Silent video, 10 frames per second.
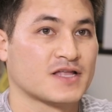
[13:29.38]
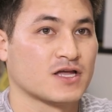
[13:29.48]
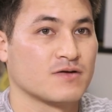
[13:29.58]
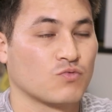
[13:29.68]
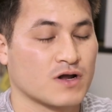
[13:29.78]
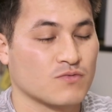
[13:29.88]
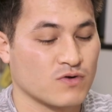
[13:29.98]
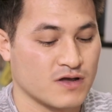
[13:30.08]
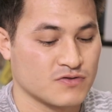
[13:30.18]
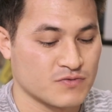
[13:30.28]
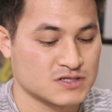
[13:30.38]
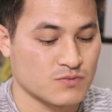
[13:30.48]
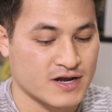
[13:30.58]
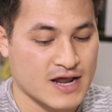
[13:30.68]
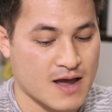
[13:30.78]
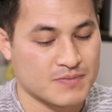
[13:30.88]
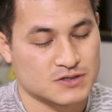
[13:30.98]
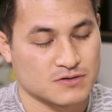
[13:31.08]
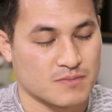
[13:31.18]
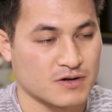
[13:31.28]
the reason why it happened
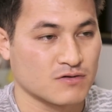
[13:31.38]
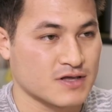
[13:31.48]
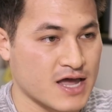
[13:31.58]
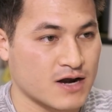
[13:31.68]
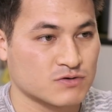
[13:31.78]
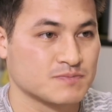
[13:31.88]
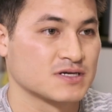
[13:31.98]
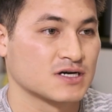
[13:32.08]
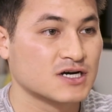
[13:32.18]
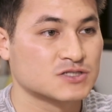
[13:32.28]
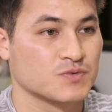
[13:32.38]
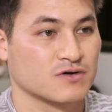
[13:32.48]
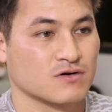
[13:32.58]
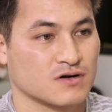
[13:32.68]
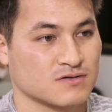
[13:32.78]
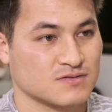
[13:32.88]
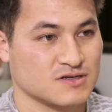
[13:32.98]
during the middle of the end was because we were on